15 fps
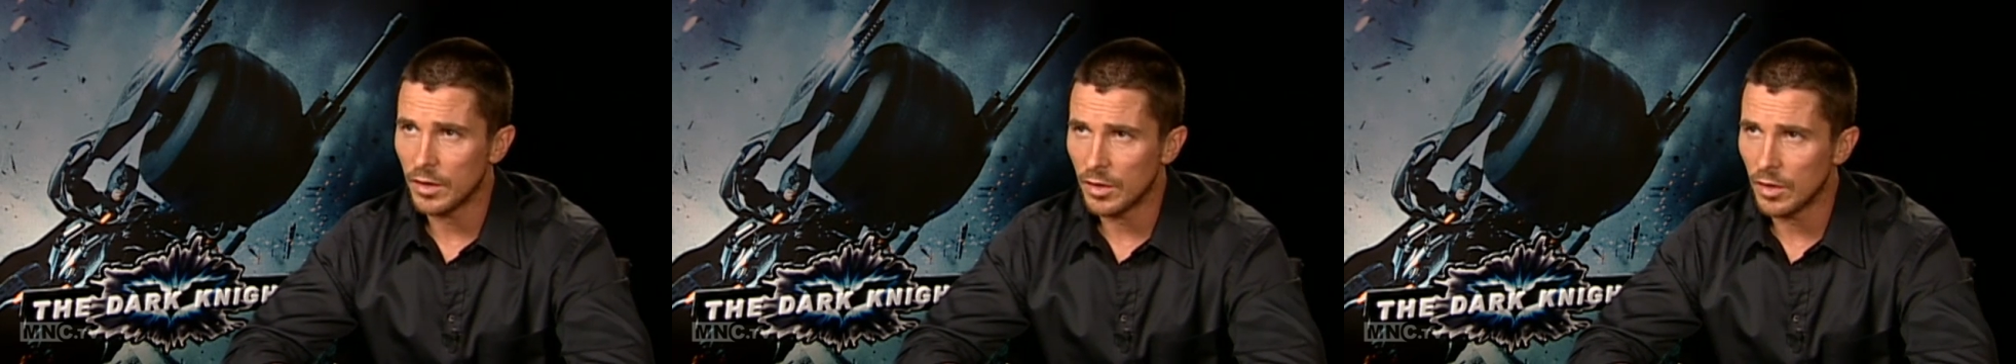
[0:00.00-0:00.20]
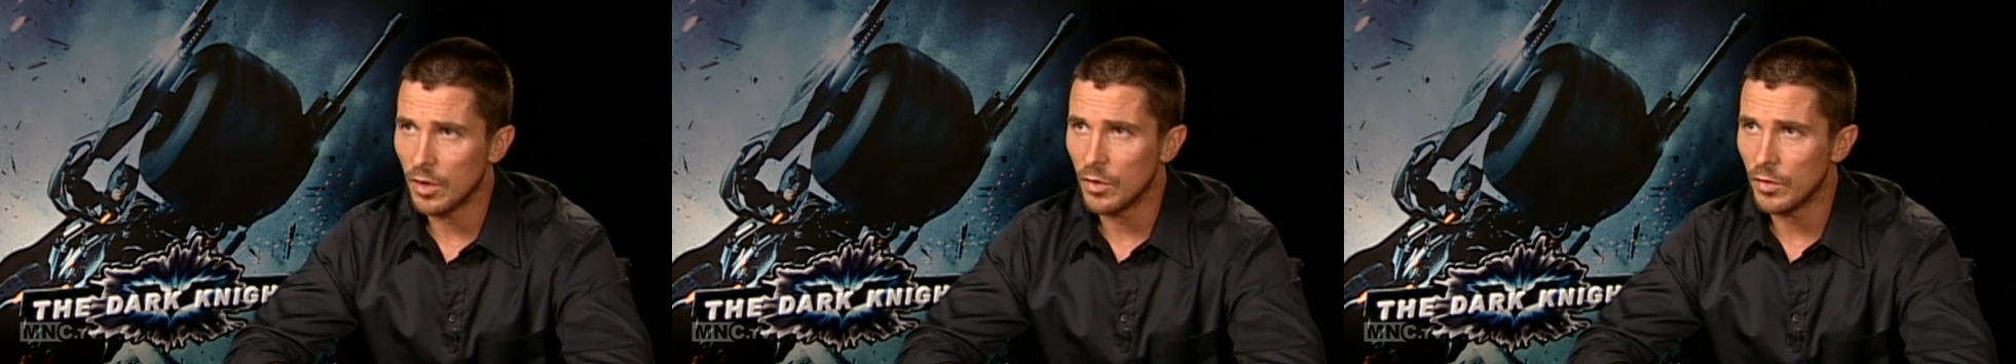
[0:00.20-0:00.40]

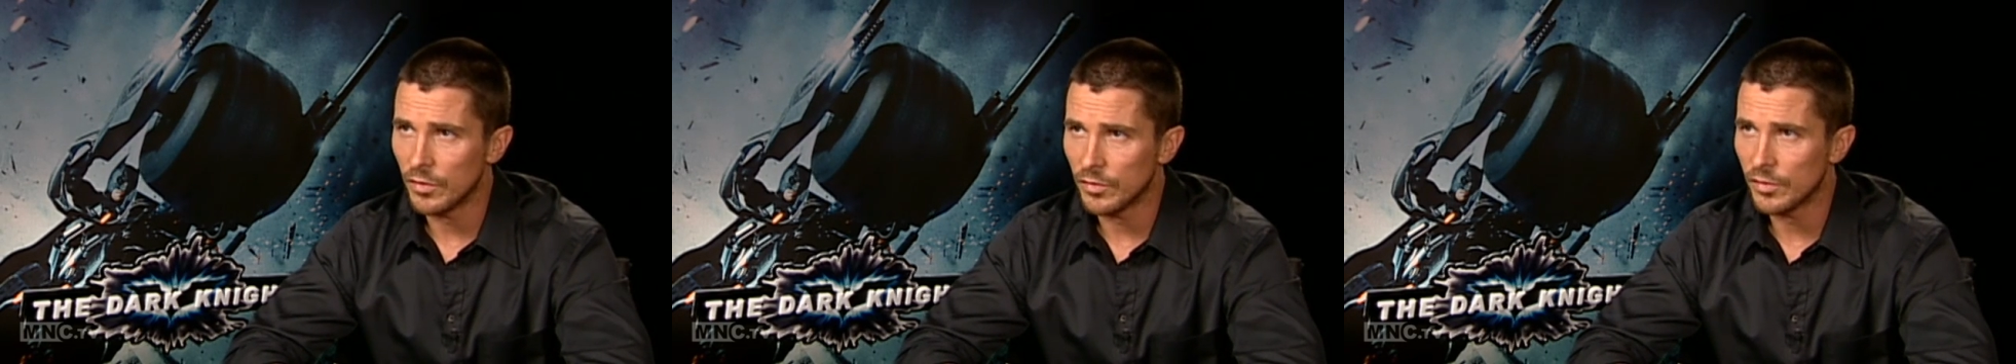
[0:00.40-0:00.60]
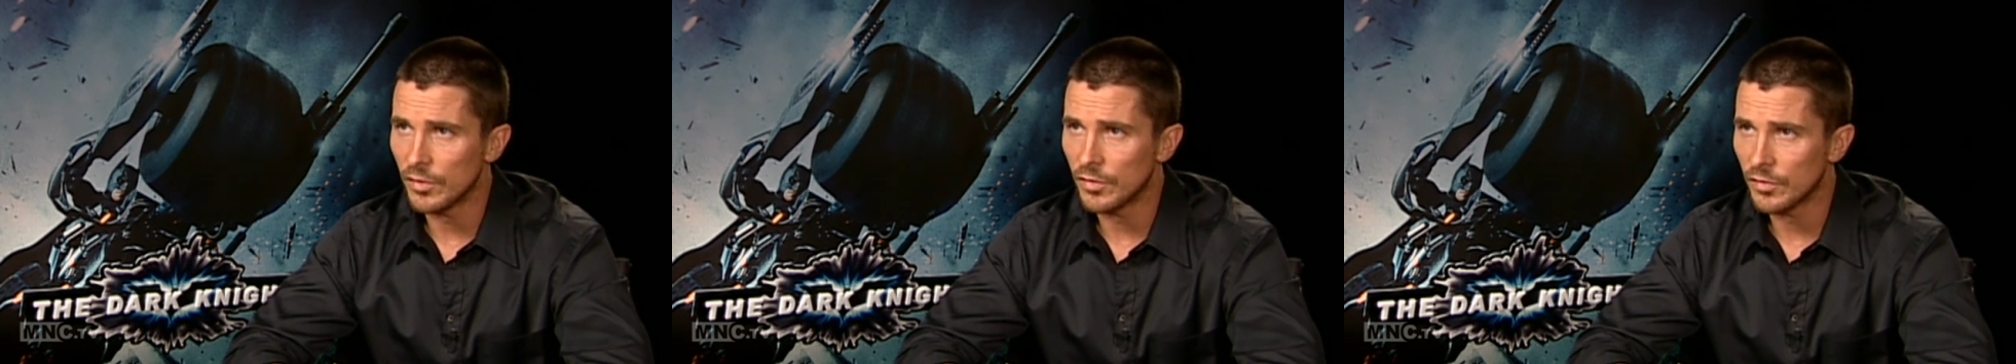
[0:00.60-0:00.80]
you know,
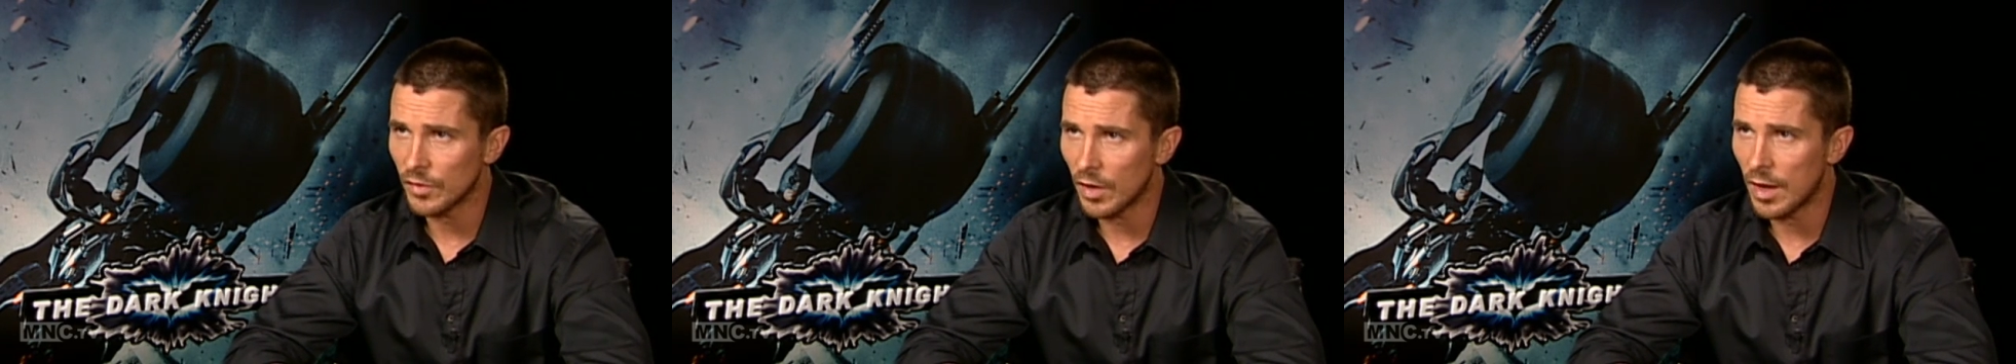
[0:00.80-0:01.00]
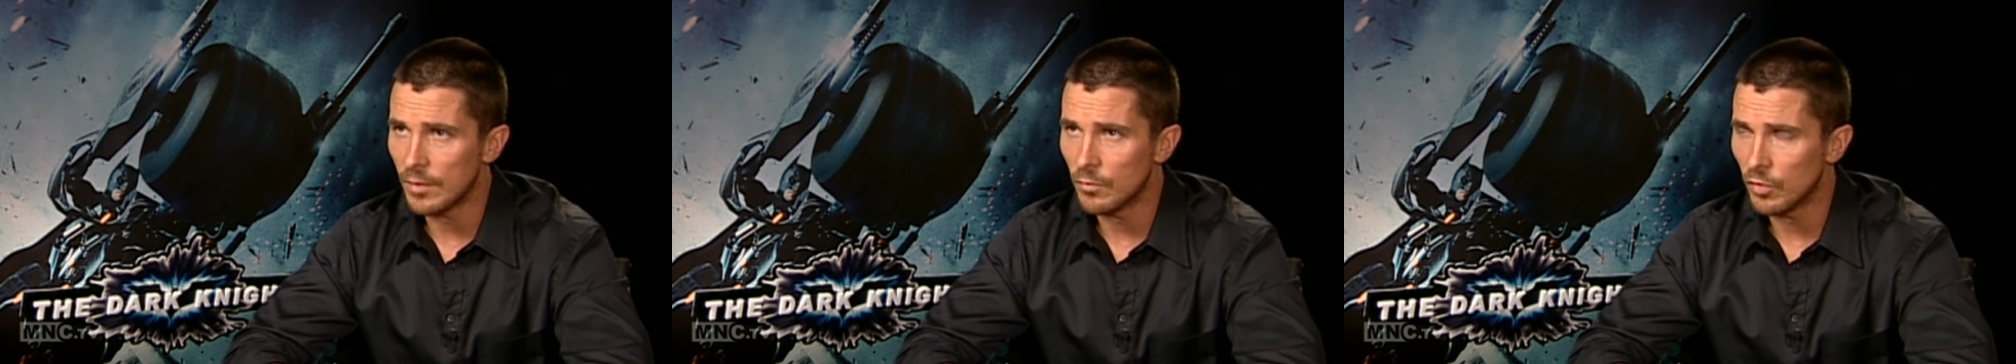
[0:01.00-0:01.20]
is this
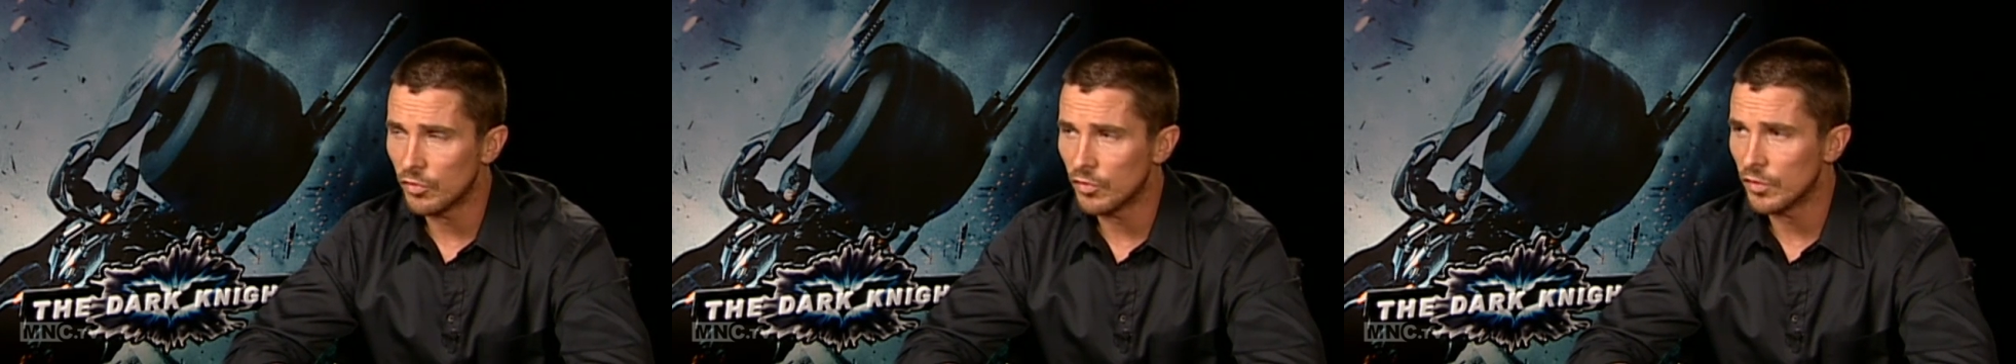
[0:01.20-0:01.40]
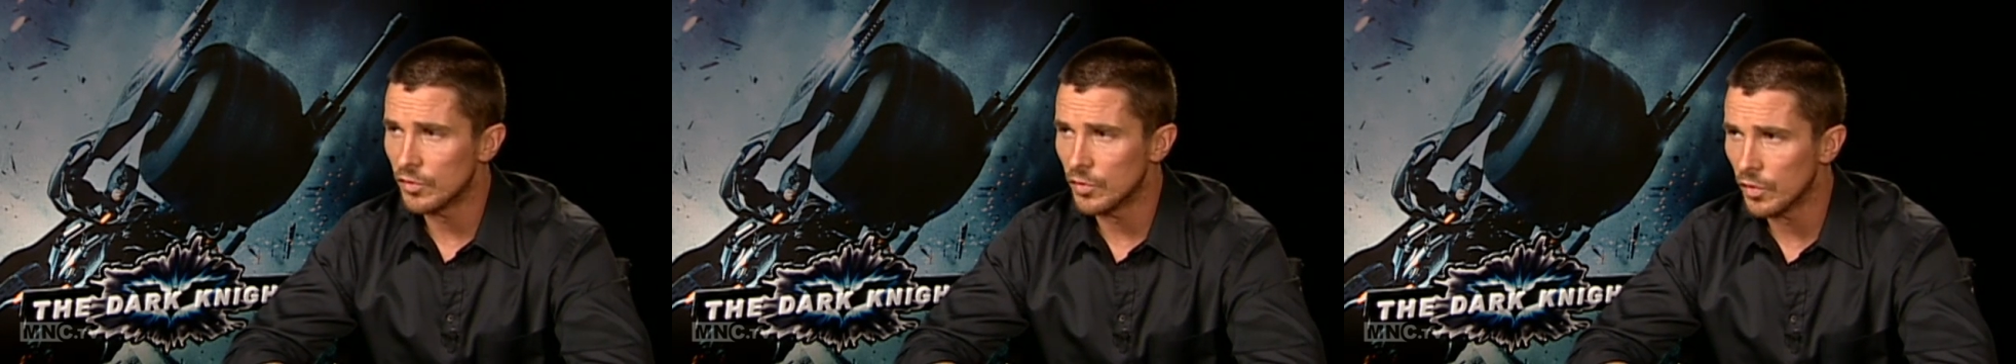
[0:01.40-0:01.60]
side
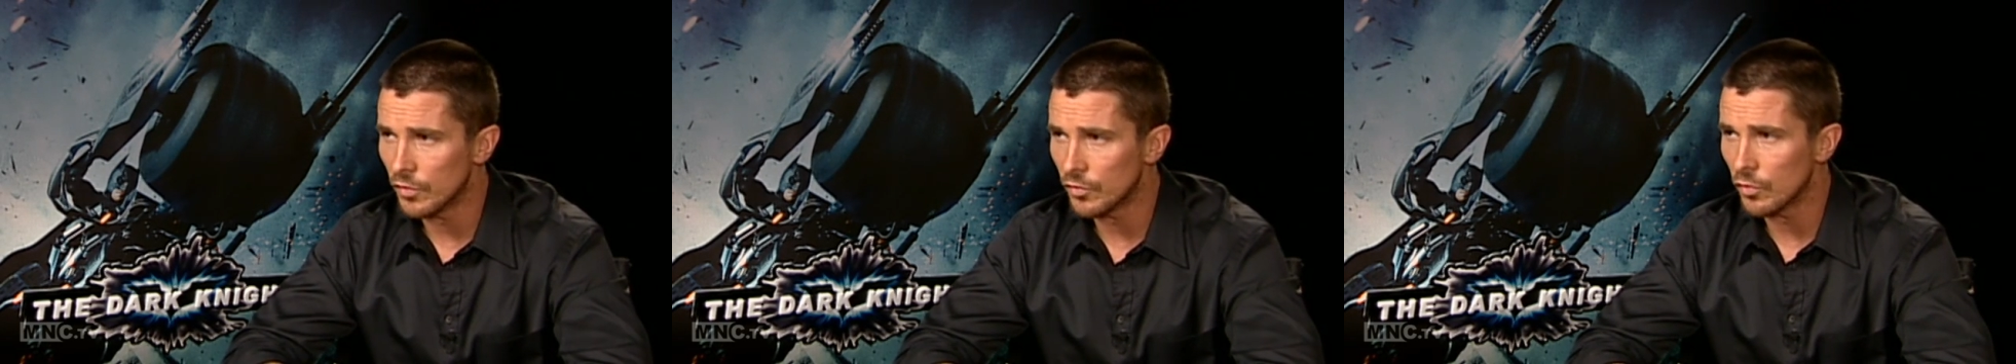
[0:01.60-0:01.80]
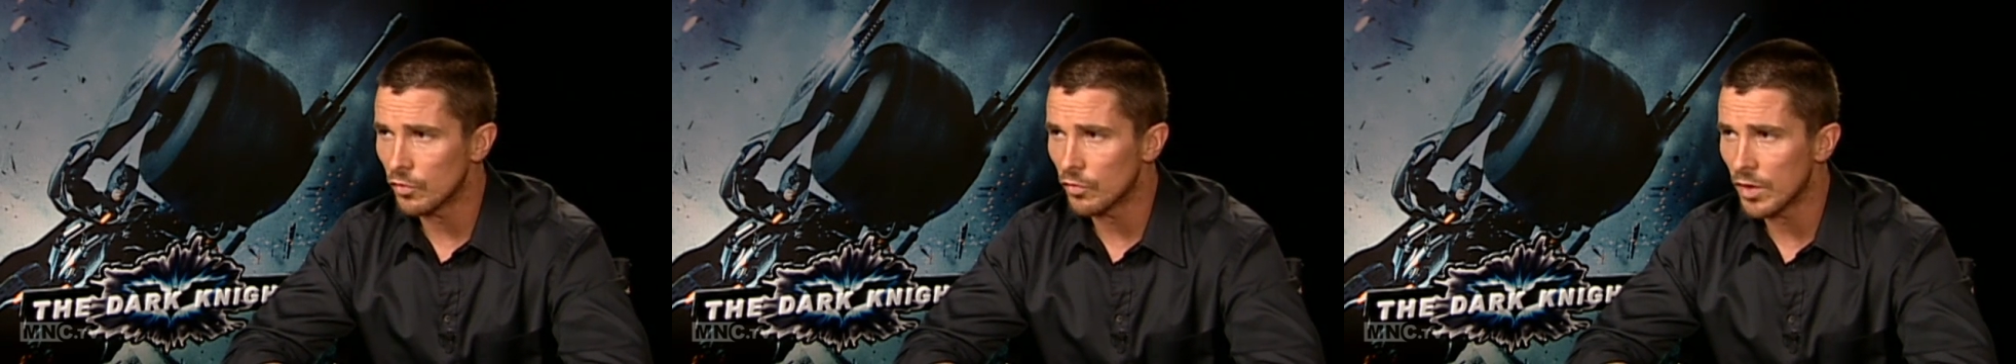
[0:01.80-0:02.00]
which has gone through a